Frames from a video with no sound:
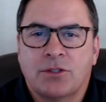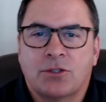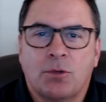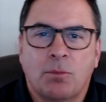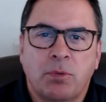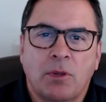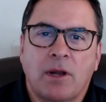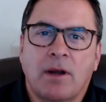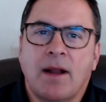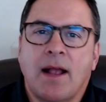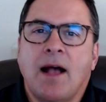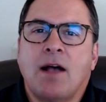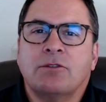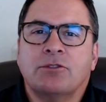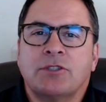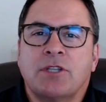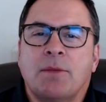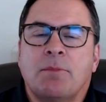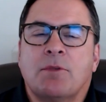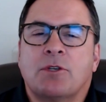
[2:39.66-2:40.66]
So Blair,
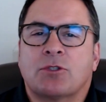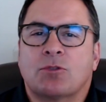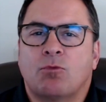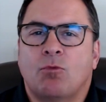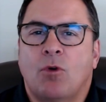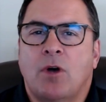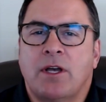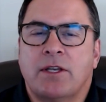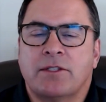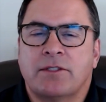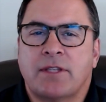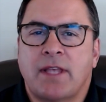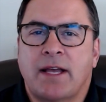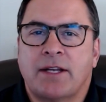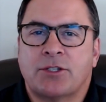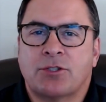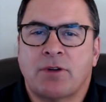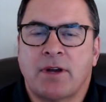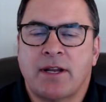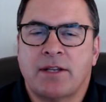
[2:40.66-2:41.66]
how seamless was
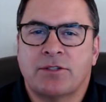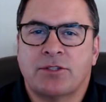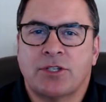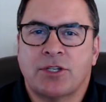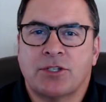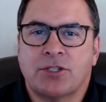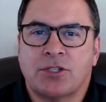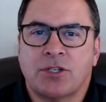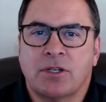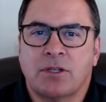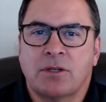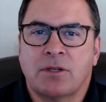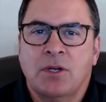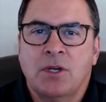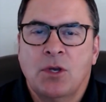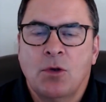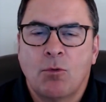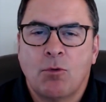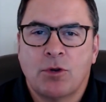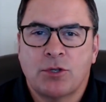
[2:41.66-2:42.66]
that
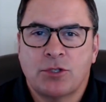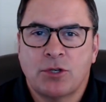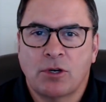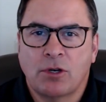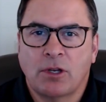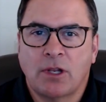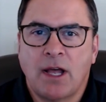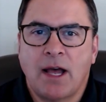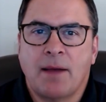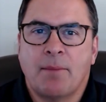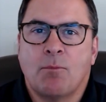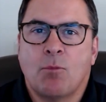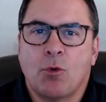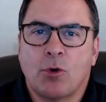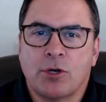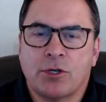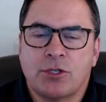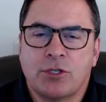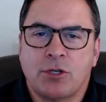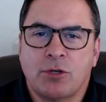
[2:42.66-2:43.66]
transition? Was there a
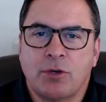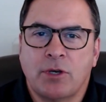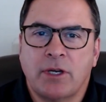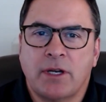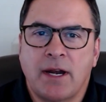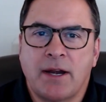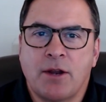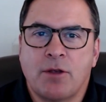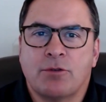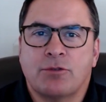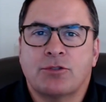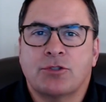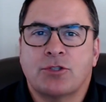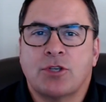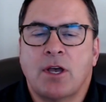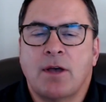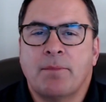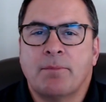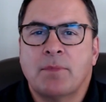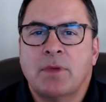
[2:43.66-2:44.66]
lot more to it? I know
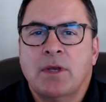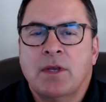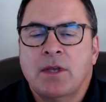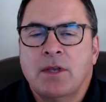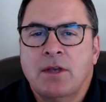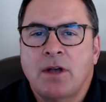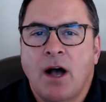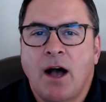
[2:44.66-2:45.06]
some